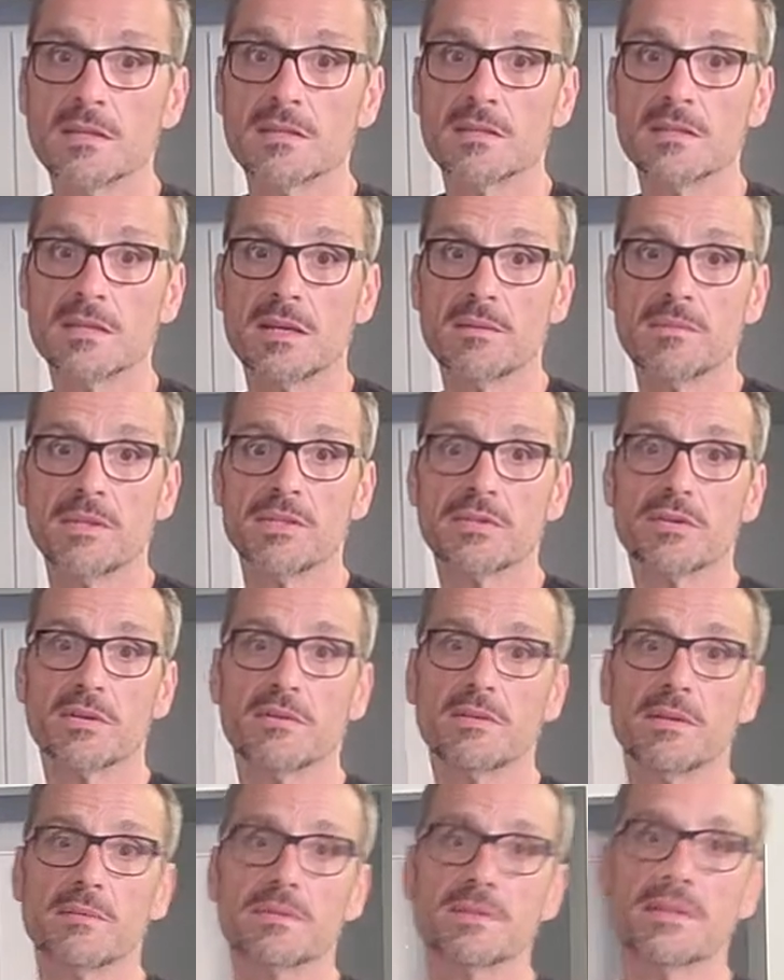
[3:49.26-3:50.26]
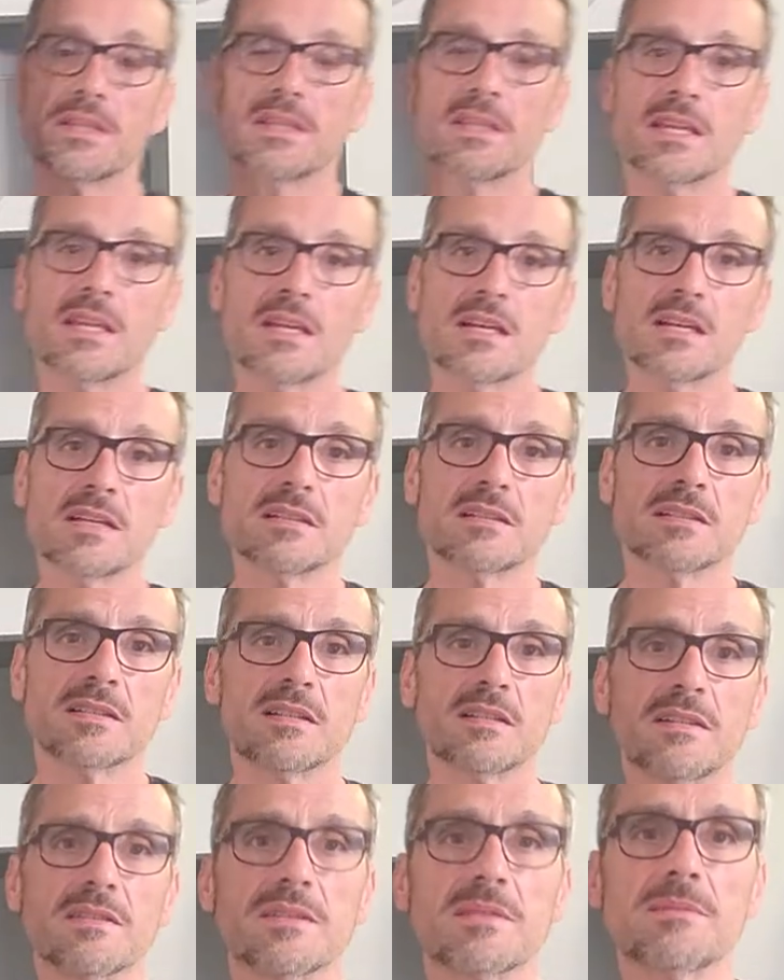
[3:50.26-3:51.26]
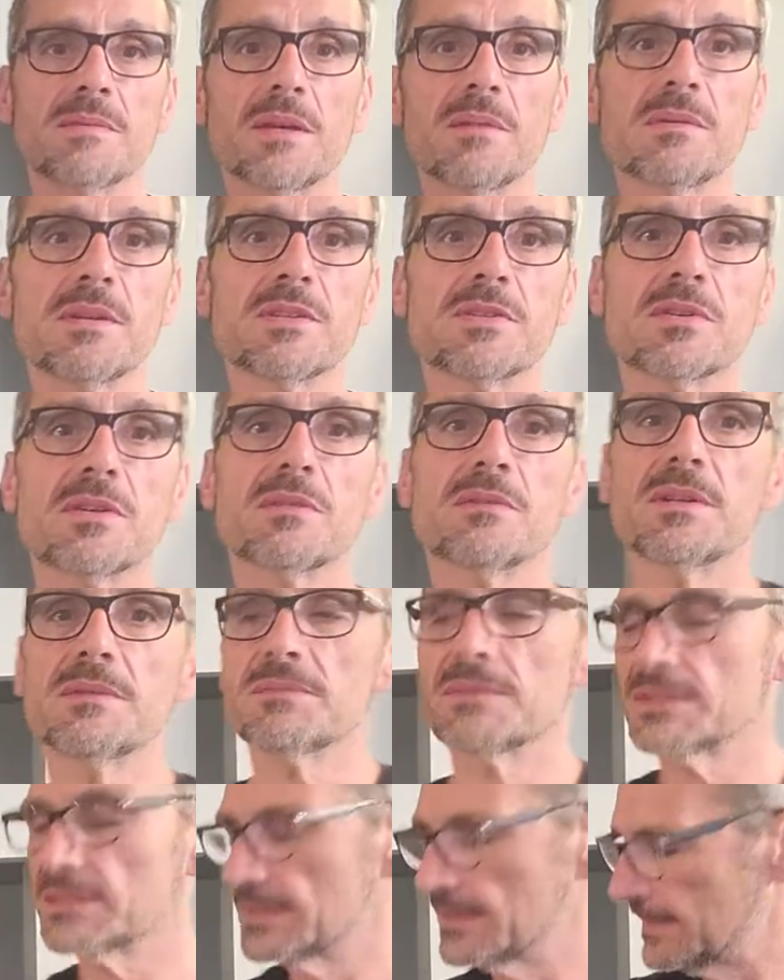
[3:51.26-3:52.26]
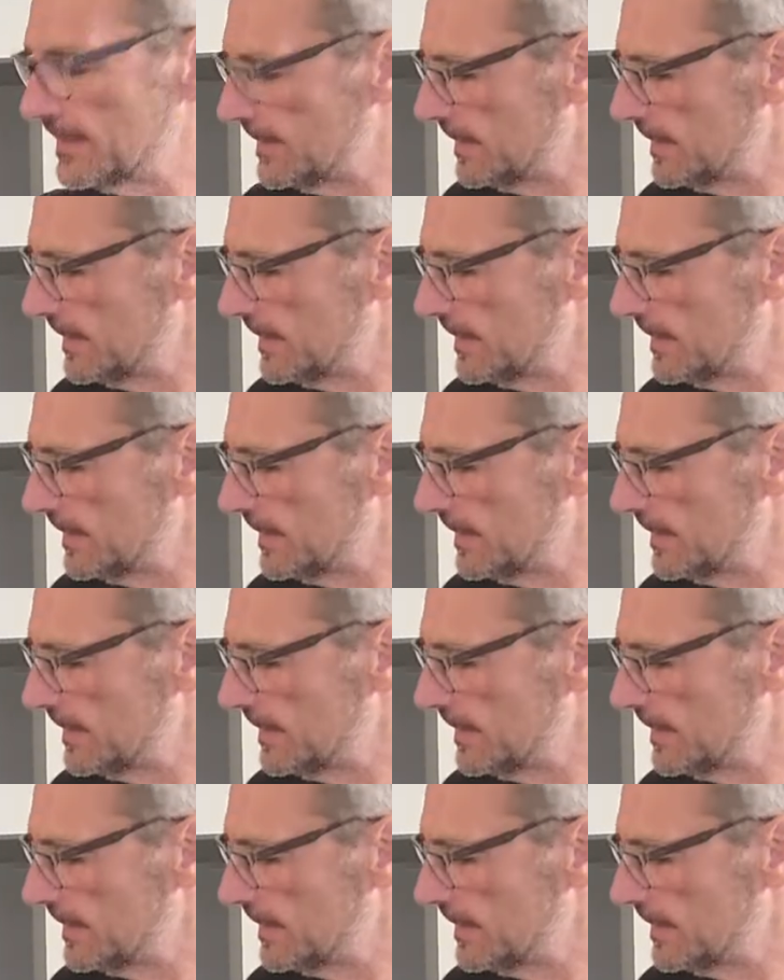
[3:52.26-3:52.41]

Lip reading: Some yummy short ribs right there. There's some yummy short ribs.